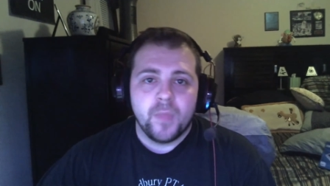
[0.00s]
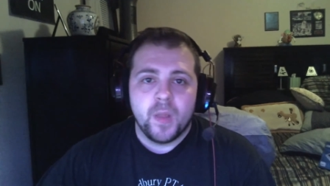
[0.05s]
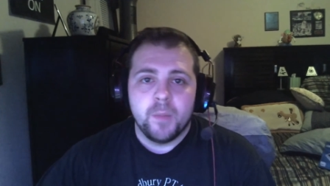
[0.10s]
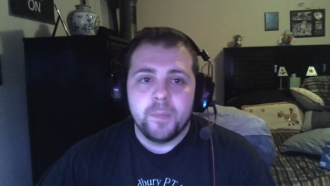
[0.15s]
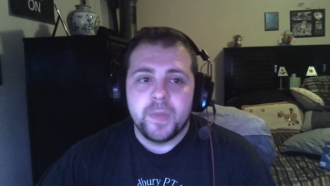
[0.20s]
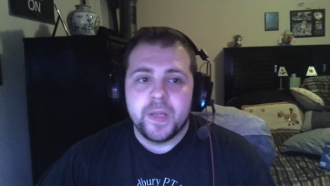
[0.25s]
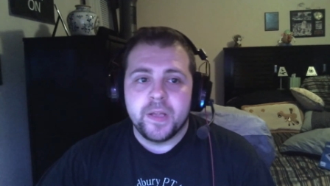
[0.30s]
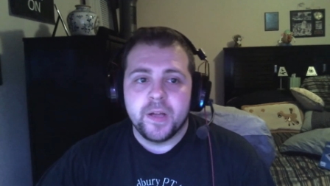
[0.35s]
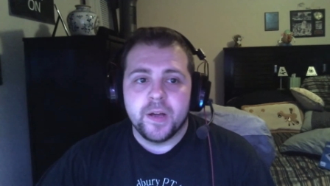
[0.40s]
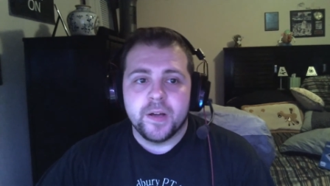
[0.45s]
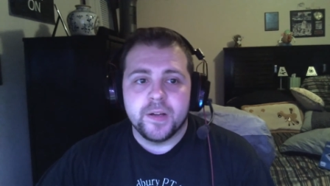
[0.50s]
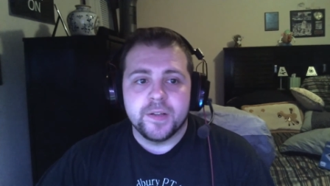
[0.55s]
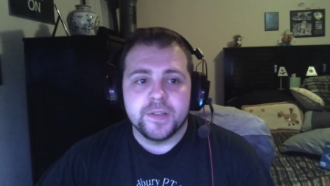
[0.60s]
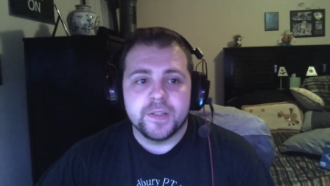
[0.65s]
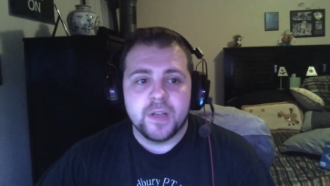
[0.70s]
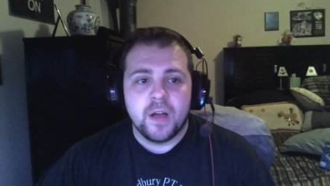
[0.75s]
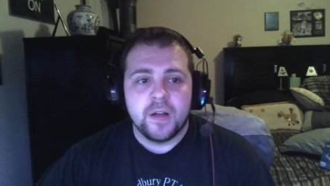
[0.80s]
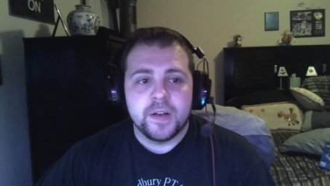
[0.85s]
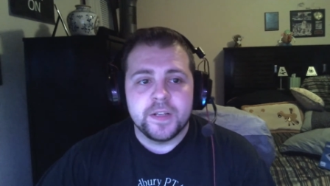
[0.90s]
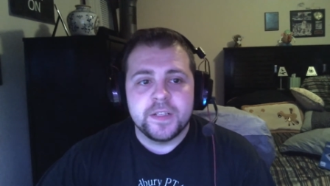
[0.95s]
Because
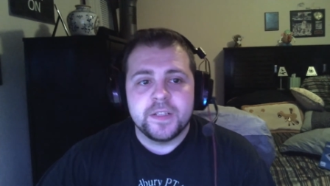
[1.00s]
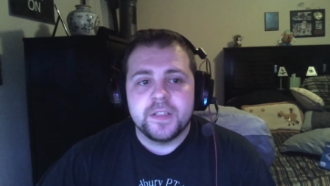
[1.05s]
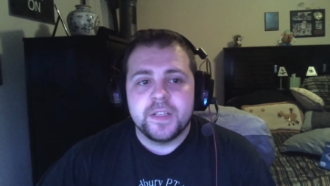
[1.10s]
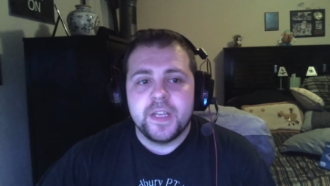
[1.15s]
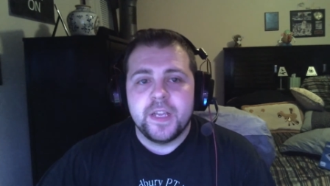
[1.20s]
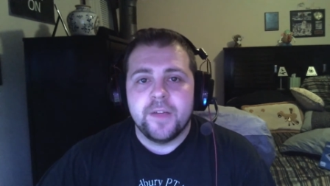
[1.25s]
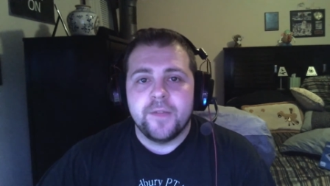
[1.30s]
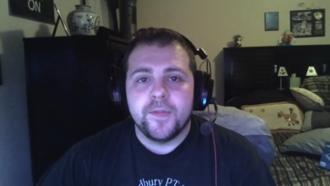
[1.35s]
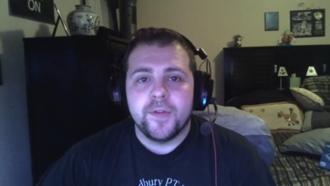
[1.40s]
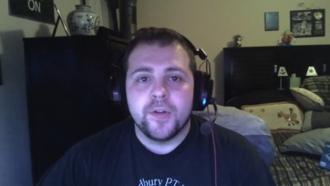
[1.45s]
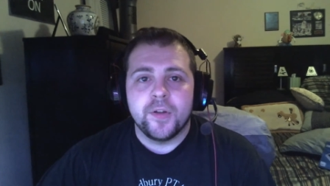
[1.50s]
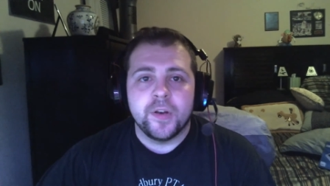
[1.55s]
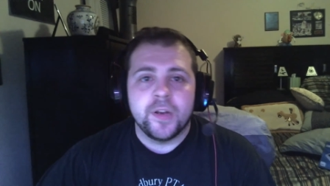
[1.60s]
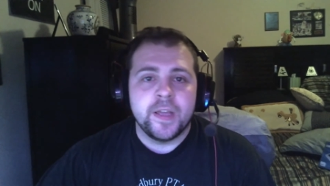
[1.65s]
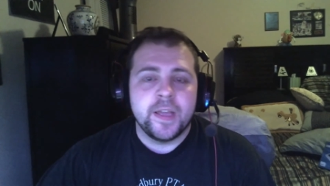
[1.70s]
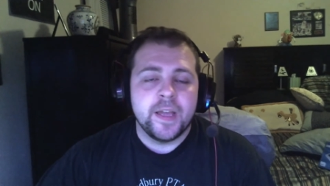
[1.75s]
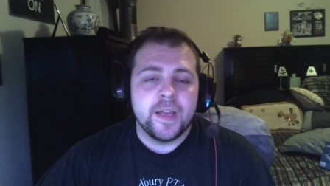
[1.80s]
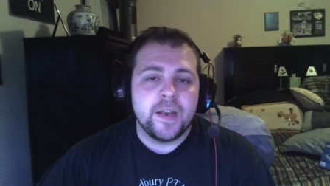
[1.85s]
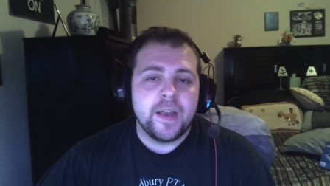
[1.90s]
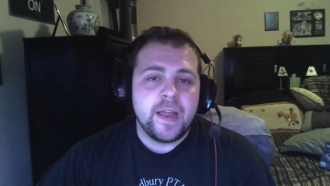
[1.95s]
honestly, if you're going to
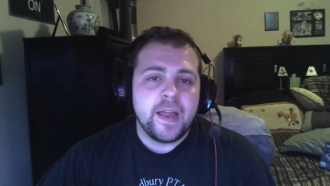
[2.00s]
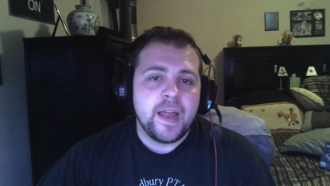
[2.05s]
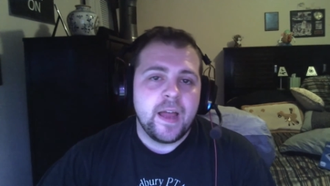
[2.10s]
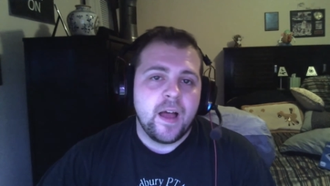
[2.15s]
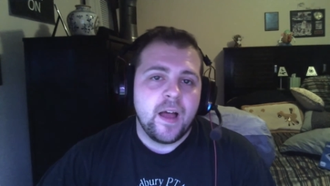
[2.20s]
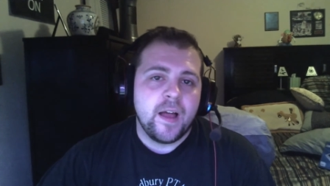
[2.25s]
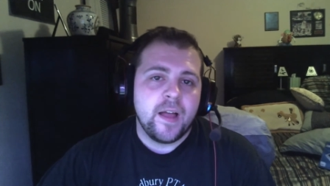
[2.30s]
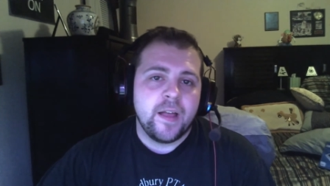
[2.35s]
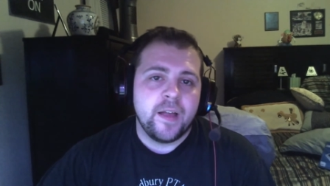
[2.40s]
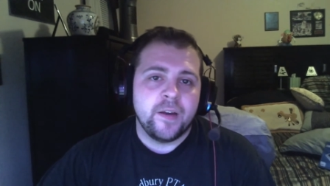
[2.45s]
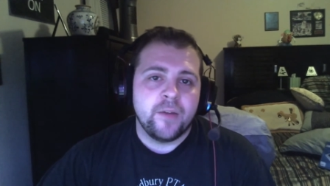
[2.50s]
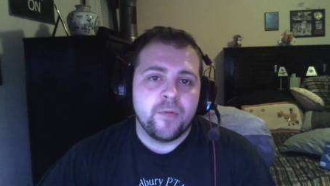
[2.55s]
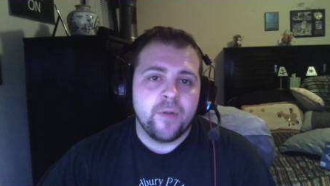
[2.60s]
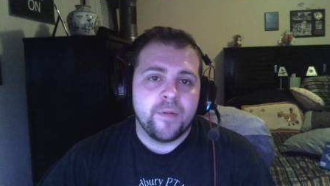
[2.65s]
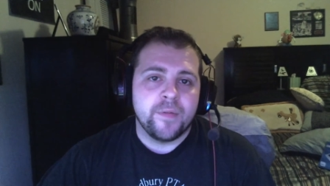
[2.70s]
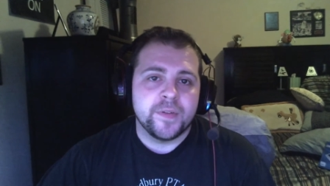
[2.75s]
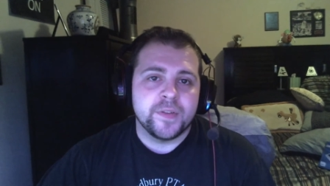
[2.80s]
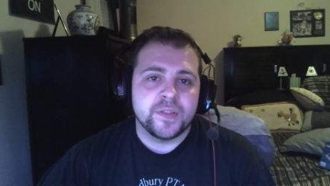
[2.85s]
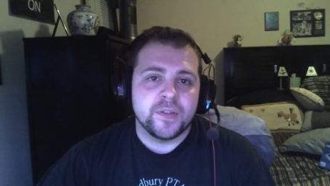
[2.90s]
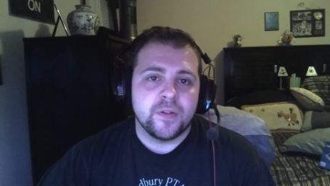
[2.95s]
get a high-end
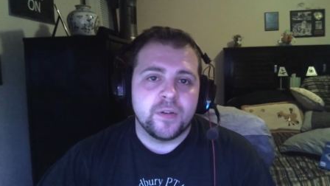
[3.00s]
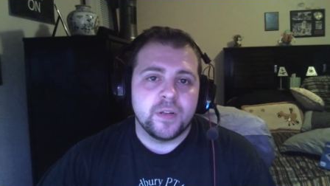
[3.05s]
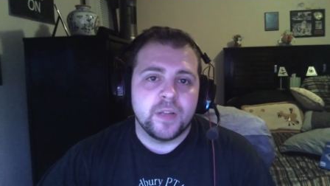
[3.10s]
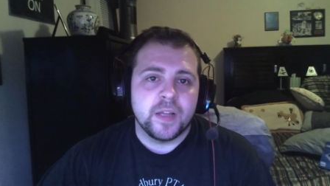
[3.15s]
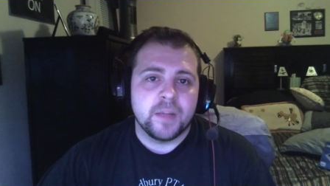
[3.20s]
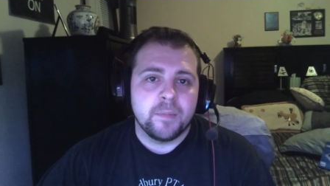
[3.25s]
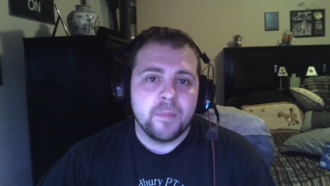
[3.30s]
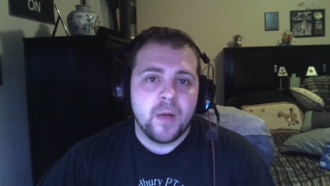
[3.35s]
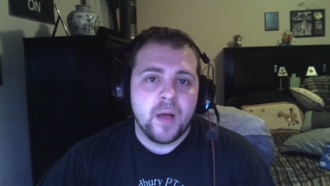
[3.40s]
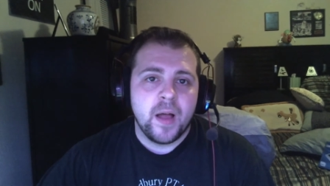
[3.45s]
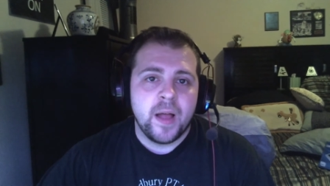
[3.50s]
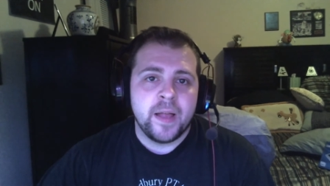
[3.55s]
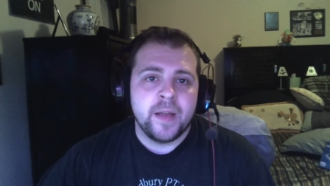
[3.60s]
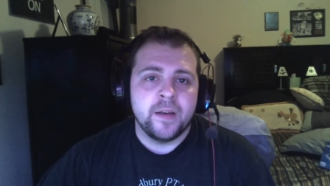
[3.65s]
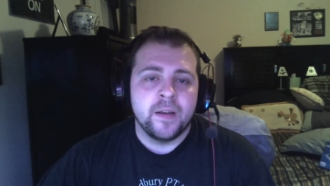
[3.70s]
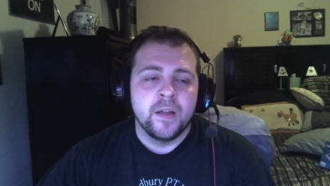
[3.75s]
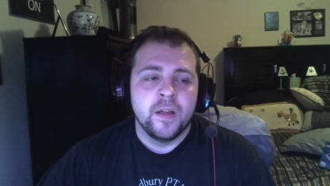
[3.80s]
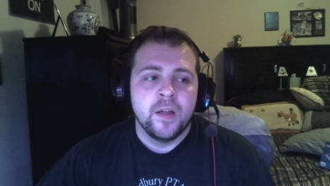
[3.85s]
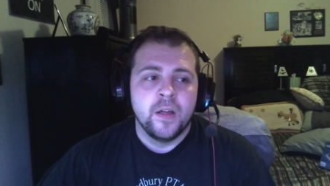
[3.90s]
graphics card like mine,